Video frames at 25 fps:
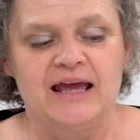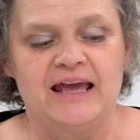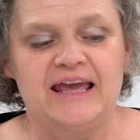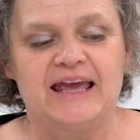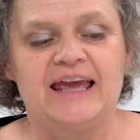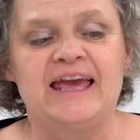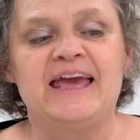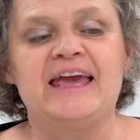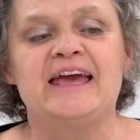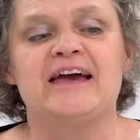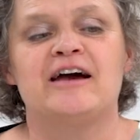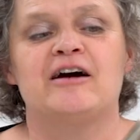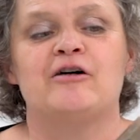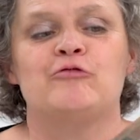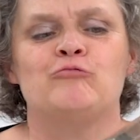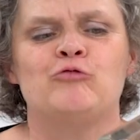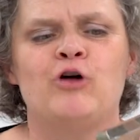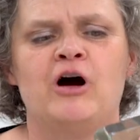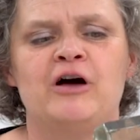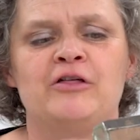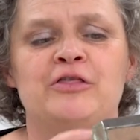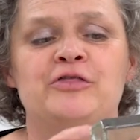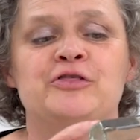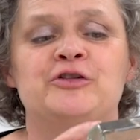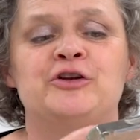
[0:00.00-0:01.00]
Here,
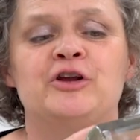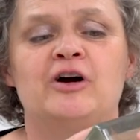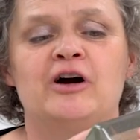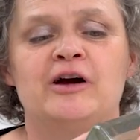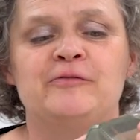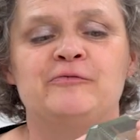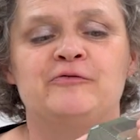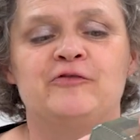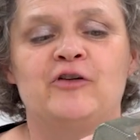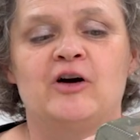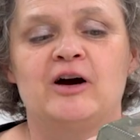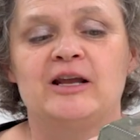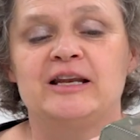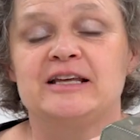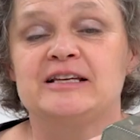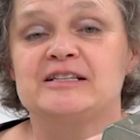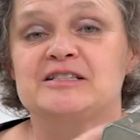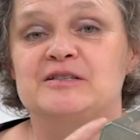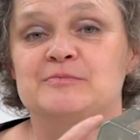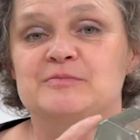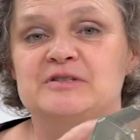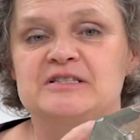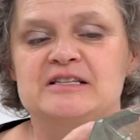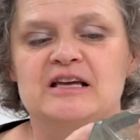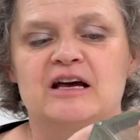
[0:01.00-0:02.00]
rather than iron filings
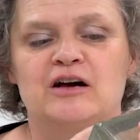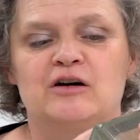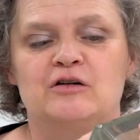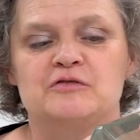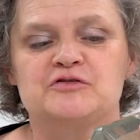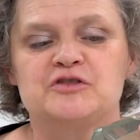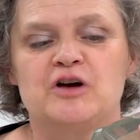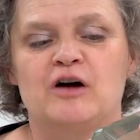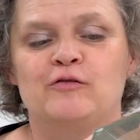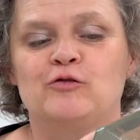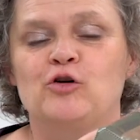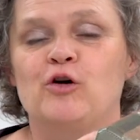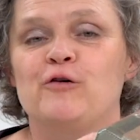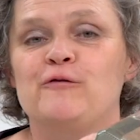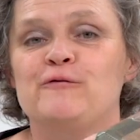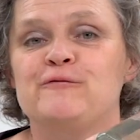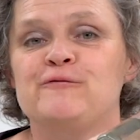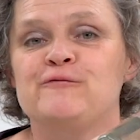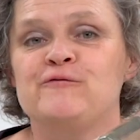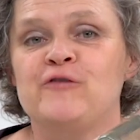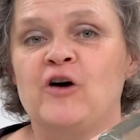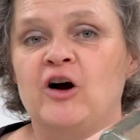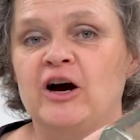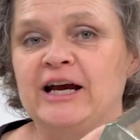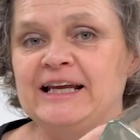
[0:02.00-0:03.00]
themselves, I've got
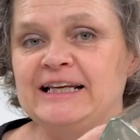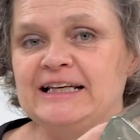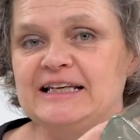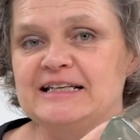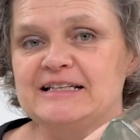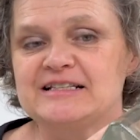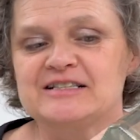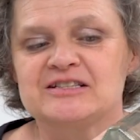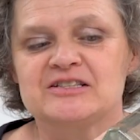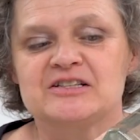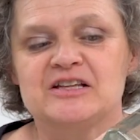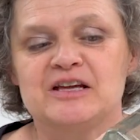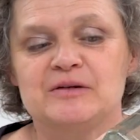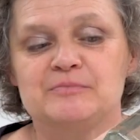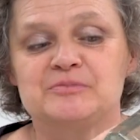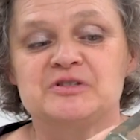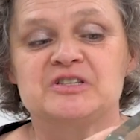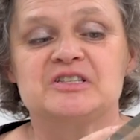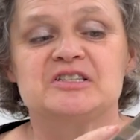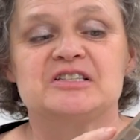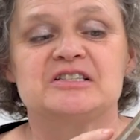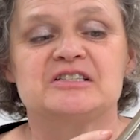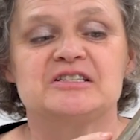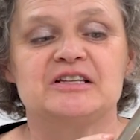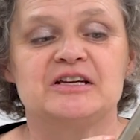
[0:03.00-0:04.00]
finely
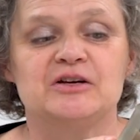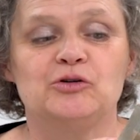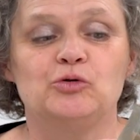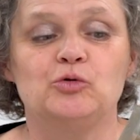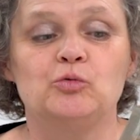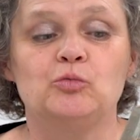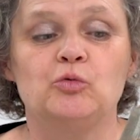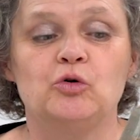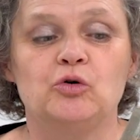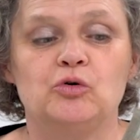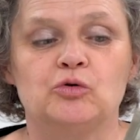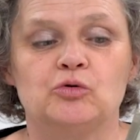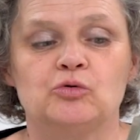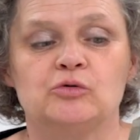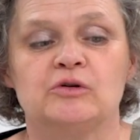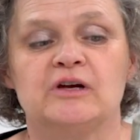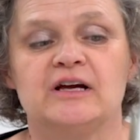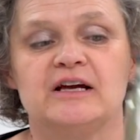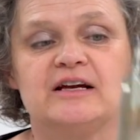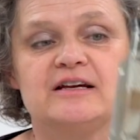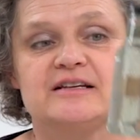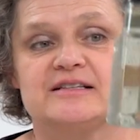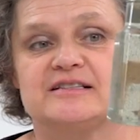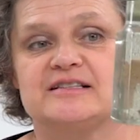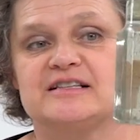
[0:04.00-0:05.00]
snipped steel wool
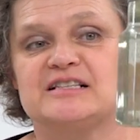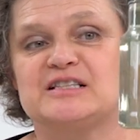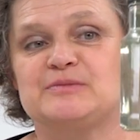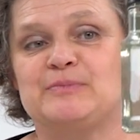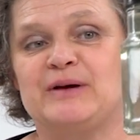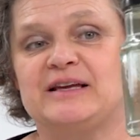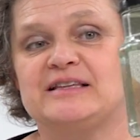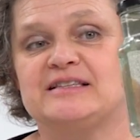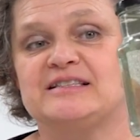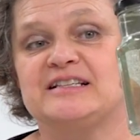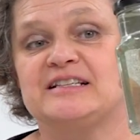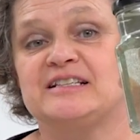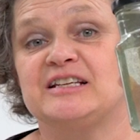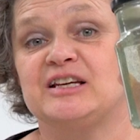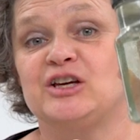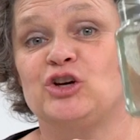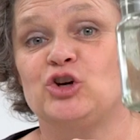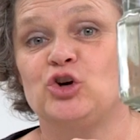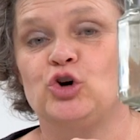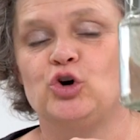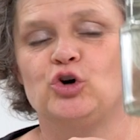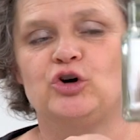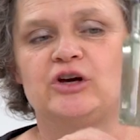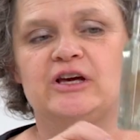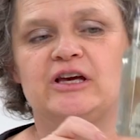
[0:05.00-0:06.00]
suspended in
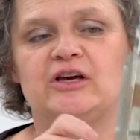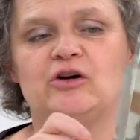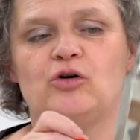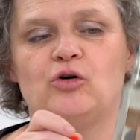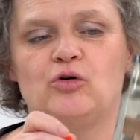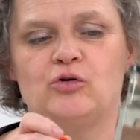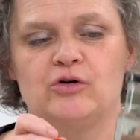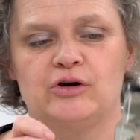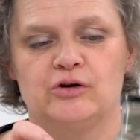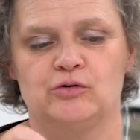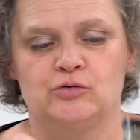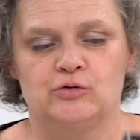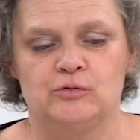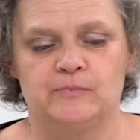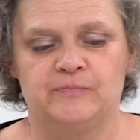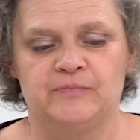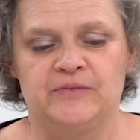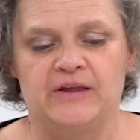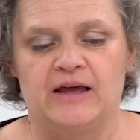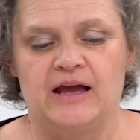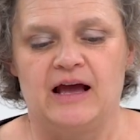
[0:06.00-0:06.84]
cooking oil,